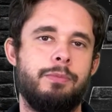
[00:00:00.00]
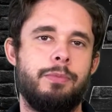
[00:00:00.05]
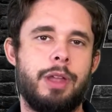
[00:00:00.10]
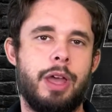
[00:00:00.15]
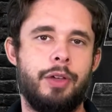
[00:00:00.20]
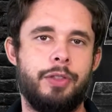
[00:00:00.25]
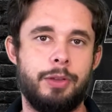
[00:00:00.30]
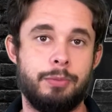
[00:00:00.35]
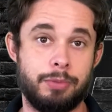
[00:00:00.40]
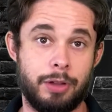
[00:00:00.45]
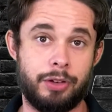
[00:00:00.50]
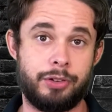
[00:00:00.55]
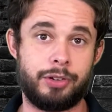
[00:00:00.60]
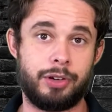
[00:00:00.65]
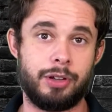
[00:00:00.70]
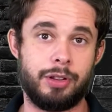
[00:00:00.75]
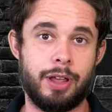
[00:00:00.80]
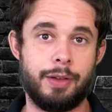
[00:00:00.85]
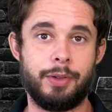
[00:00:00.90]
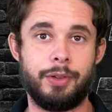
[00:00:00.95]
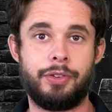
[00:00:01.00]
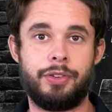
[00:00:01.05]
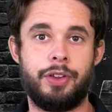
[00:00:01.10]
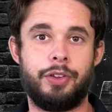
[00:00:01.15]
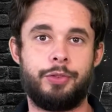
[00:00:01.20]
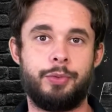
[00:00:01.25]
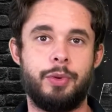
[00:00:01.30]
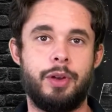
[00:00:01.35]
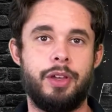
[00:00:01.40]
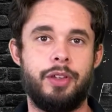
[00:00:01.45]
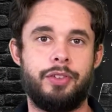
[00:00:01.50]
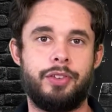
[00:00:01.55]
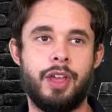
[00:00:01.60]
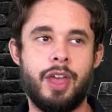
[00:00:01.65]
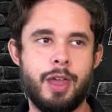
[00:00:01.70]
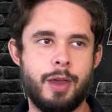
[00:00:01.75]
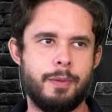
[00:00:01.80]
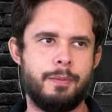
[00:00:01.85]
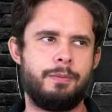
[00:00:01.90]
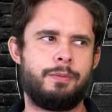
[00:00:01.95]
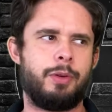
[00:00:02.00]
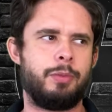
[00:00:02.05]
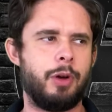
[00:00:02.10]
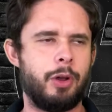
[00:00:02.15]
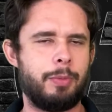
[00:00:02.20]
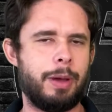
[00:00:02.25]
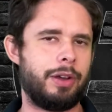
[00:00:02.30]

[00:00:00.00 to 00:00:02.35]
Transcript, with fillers: healthy blood sugar levels. This was promoted